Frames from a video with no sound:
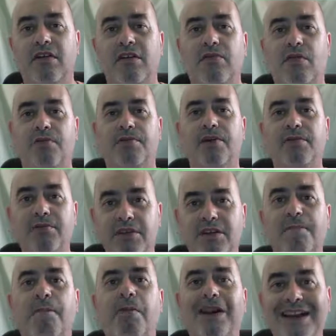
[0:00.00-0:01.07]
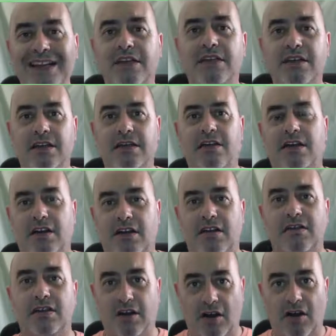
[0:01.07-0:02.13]
you want people to complete
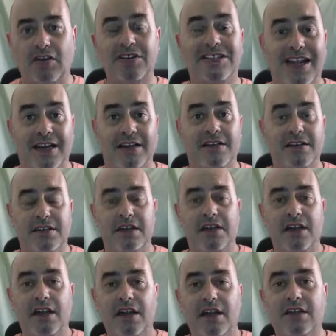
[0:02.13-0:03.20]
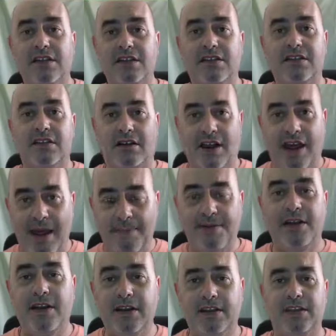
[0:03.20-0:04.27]
the content, because happy
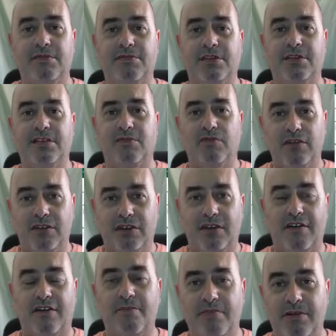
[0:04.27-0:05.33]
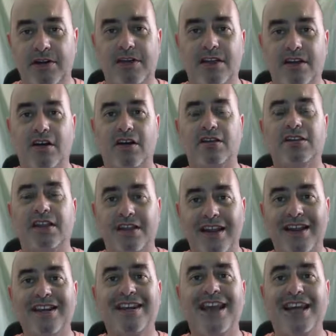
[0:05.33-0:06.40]
customers are ones that have completed the content.
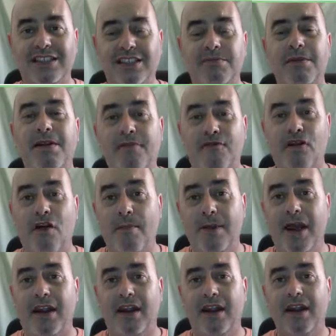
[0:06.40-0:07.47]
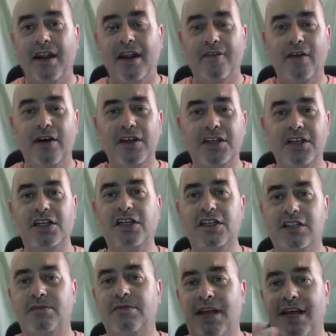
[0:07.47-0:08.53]
They can get something from it. If I teach
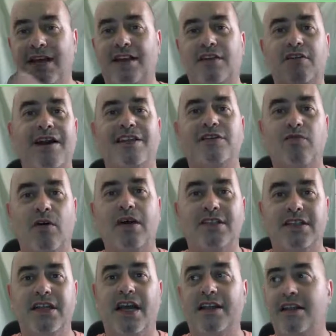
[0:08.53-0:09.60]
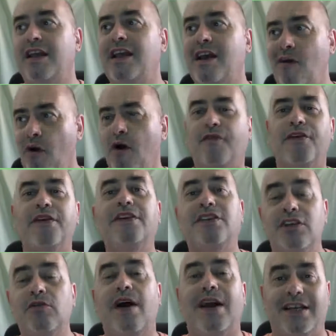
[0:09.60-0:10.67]
somebody how to do X, Y, and Z and they go off and
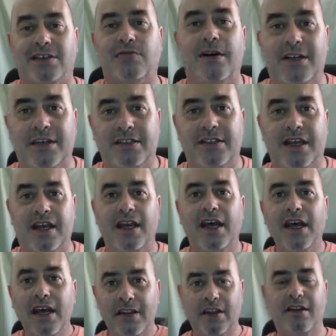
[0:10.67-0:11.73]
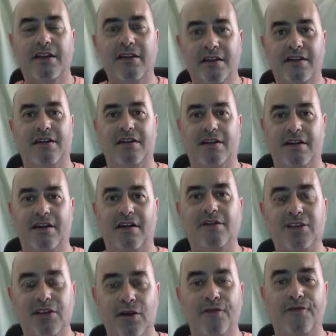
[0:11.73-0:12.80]
do X, Y, and Z, then, you know,
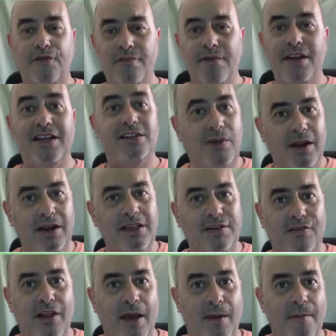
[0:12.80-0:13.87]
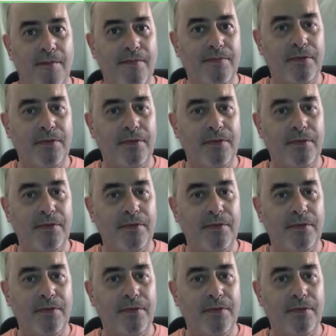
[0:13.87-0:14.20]
it's good for me as well as for them,